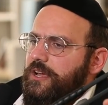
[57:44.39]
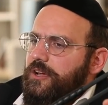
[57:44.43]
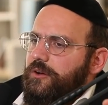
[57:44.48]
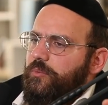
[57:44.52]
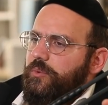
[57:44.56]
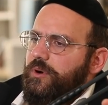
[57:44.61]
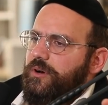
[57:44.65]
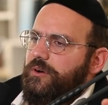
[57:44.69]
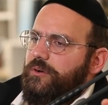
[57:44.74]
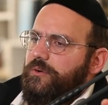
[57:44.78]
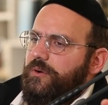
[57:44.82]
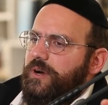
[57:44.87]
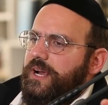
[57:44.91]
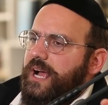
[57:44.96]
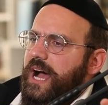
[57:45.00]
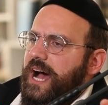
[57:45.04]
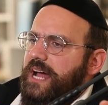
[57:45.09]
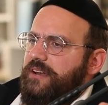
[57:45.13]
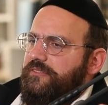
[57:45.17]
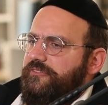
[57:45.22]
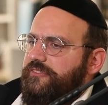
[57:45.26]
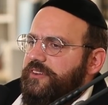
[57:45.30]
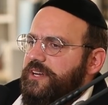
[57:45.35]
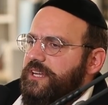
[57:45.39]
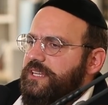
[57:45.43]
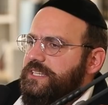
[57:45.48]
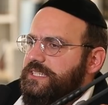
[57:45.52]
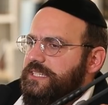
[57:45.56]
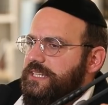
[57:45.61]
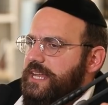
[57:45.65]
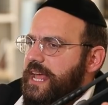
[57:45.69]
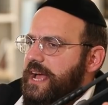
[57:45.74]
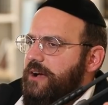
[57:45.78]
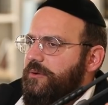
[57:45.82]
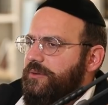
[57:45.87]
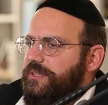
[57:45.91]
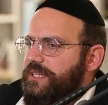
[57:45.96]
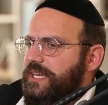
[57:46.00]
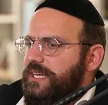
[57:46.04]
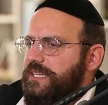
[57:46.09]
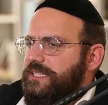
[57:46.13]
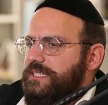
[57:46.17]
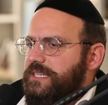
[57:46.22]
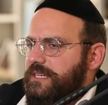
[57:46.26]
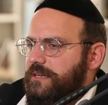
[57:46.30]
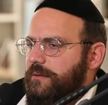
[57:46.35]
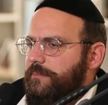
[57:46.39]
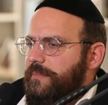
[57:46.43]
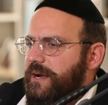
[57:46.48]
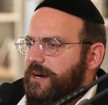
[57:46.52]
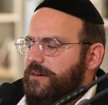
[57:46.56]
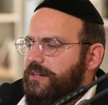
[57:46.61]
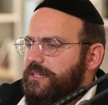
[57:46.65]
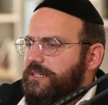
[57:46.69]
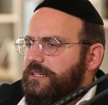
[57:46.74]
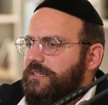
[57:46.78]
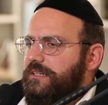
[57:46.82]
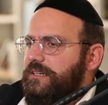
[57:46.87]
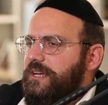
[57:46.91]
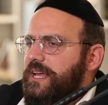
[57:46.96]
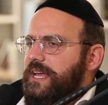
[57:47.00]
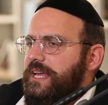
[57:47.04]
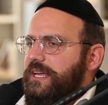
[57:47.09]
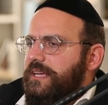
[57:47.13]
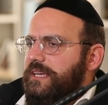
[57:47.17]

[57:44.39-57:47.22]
where confidence nowadays in America,